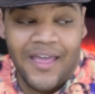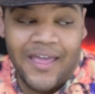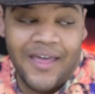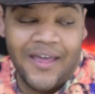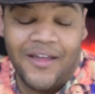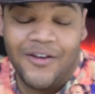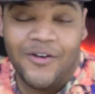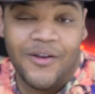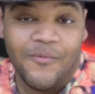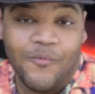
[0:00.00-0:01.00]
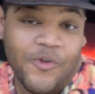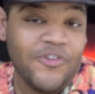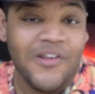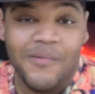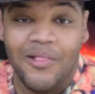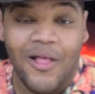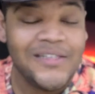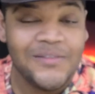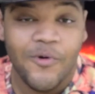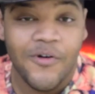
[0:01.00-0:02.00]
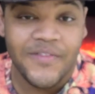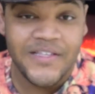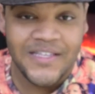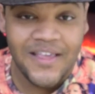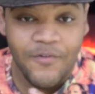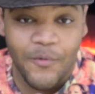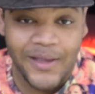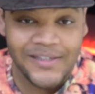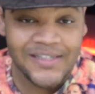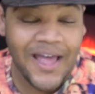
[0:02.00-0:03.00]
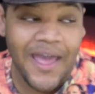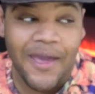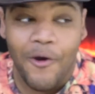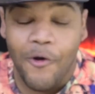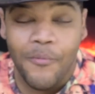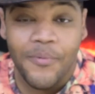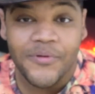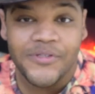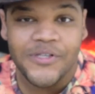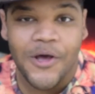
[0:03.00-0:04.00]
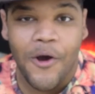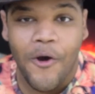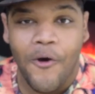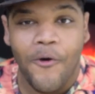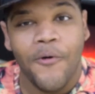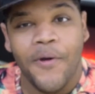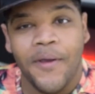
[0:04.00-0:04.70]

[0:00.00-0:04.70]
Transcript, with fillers: And there's going to be lots more of these giveaways, I hope. So